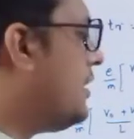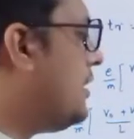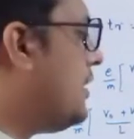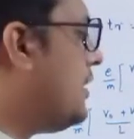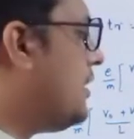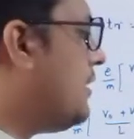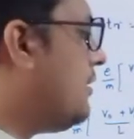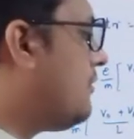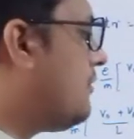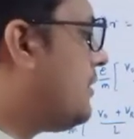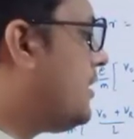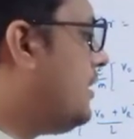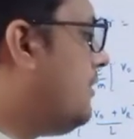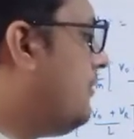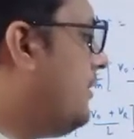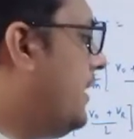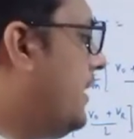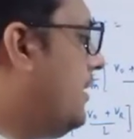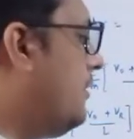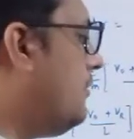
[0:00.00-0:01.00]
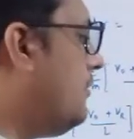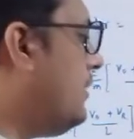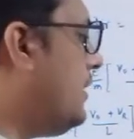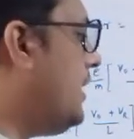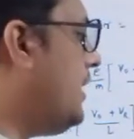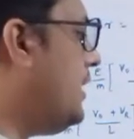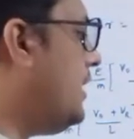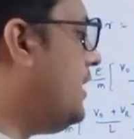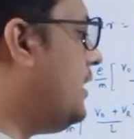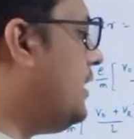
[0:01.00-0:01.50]
Now Q into
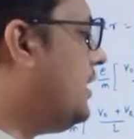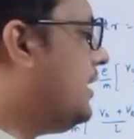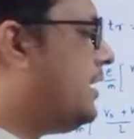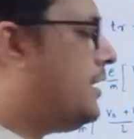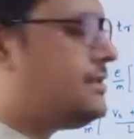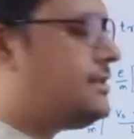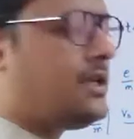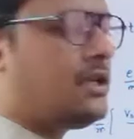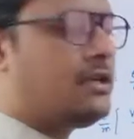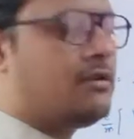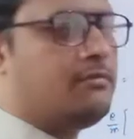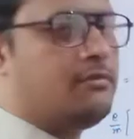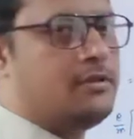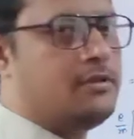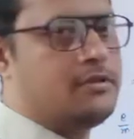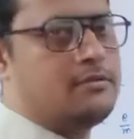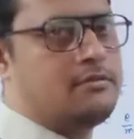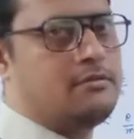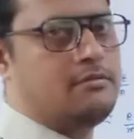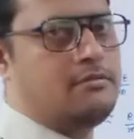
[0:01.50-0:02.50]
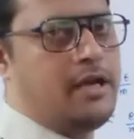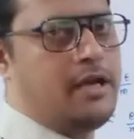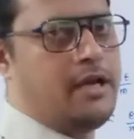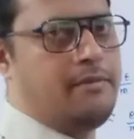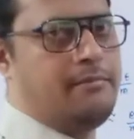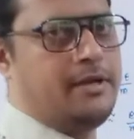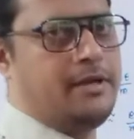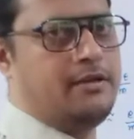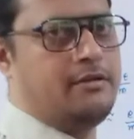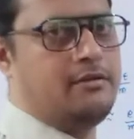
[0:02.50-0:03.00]
E is equals to m
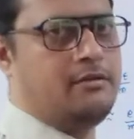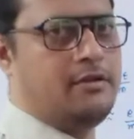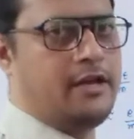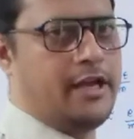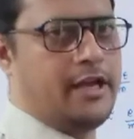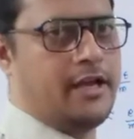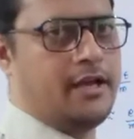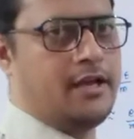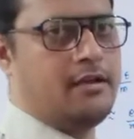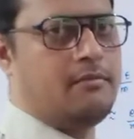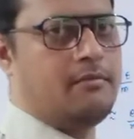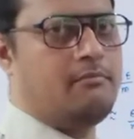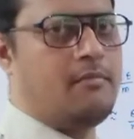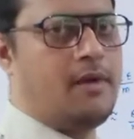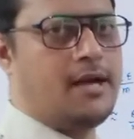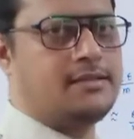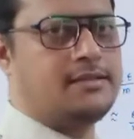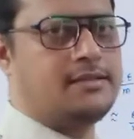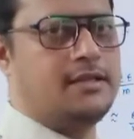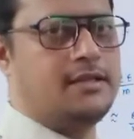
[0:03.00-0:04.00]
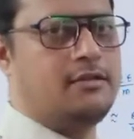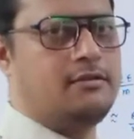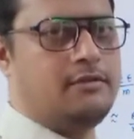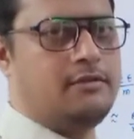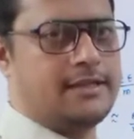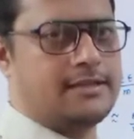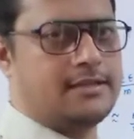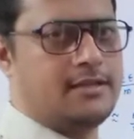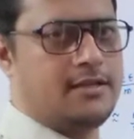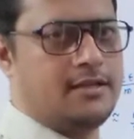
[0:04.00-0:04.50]
into a, mass into
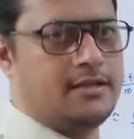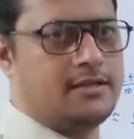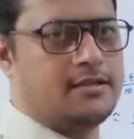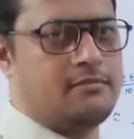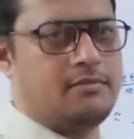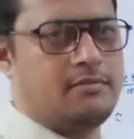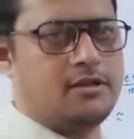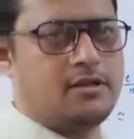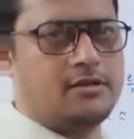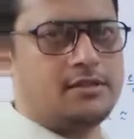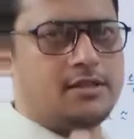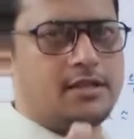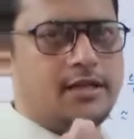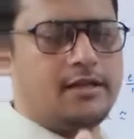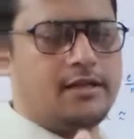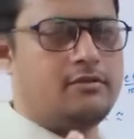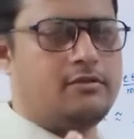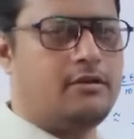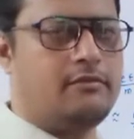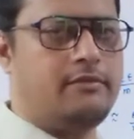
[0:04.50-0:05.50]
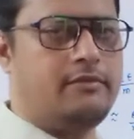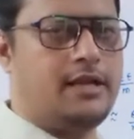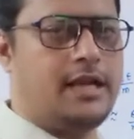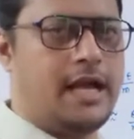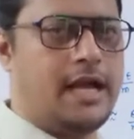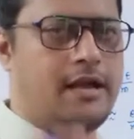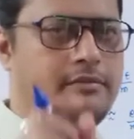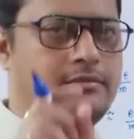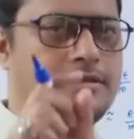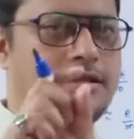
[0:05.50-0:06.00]
acceleration, because electron will
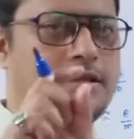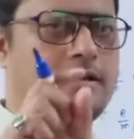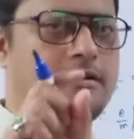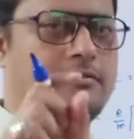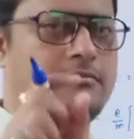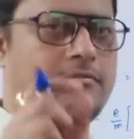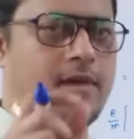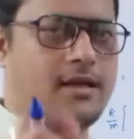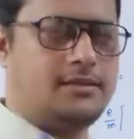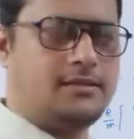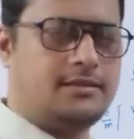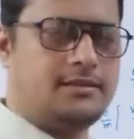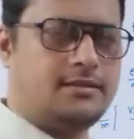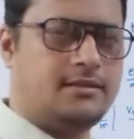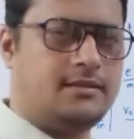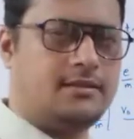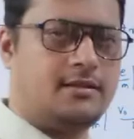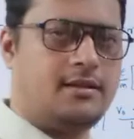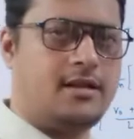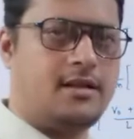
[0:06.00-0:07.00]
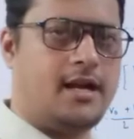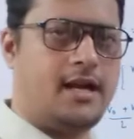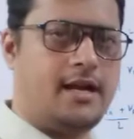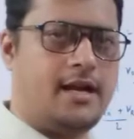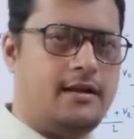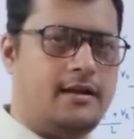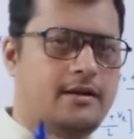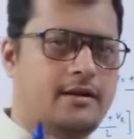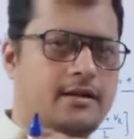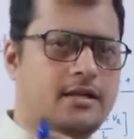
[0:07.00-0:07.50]
have certain mass
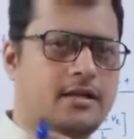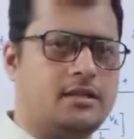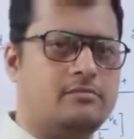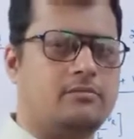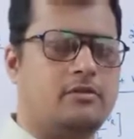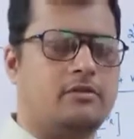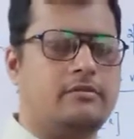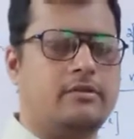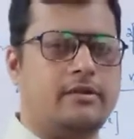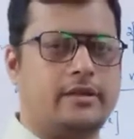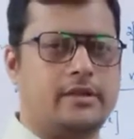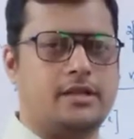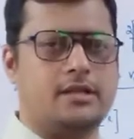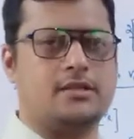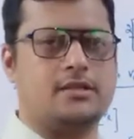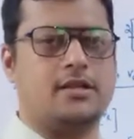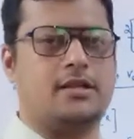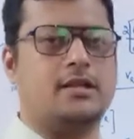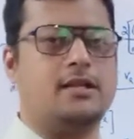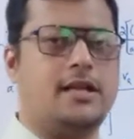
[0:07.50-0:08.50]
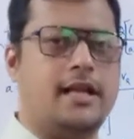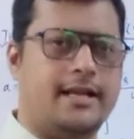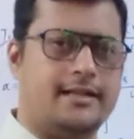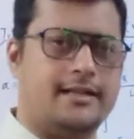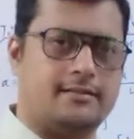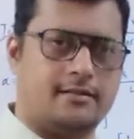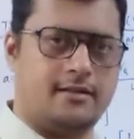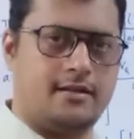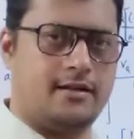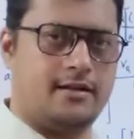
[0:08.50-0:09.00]
and it is moving with a certain
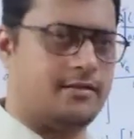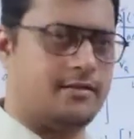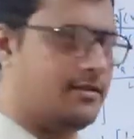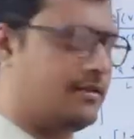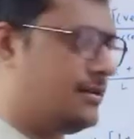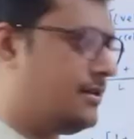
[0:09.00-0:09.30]
acceleration.